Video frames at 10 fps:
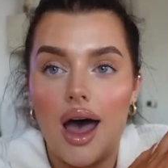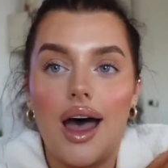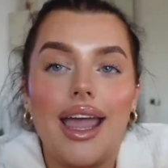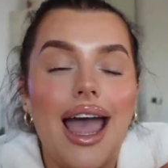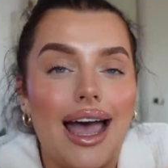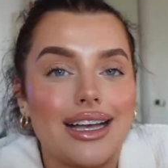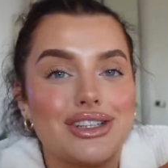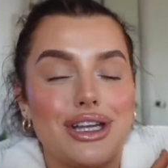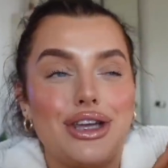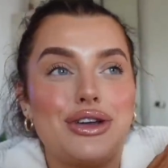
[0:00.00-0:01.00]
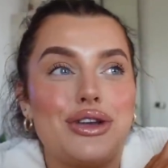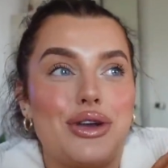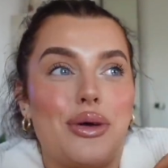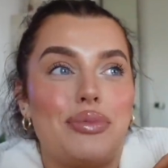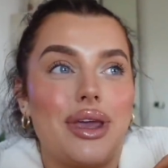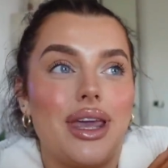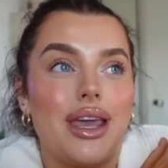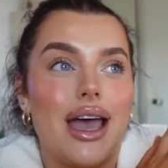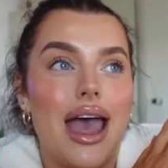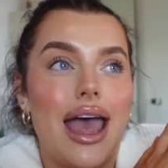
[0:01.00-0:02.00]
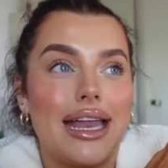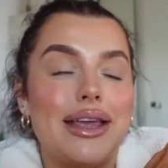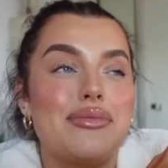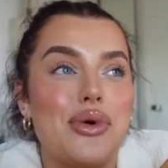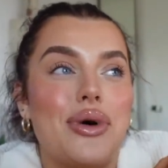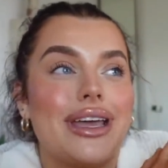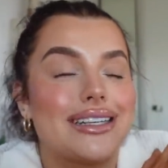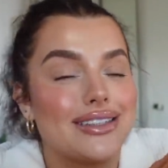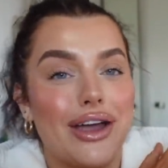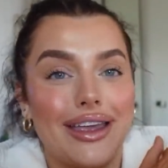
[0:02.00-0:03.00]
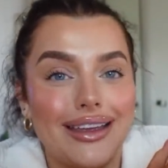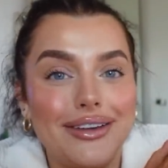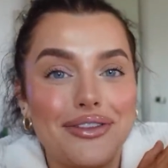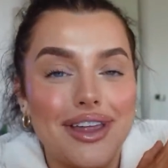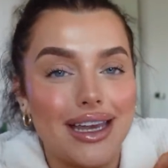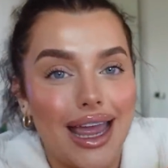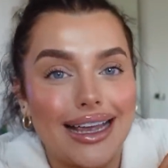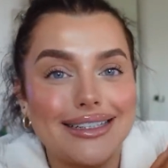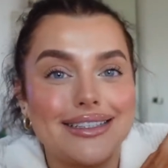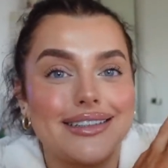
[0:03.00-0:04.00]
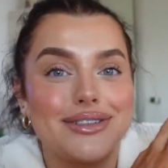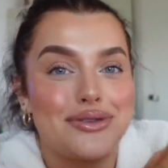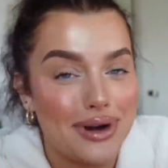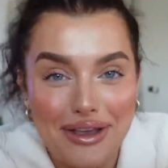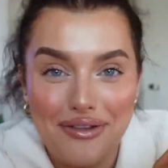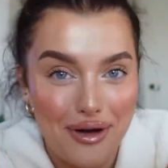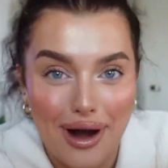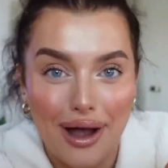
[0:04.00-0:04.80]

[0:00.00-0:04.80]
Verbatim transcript: I actually could not be any more excited for the next 24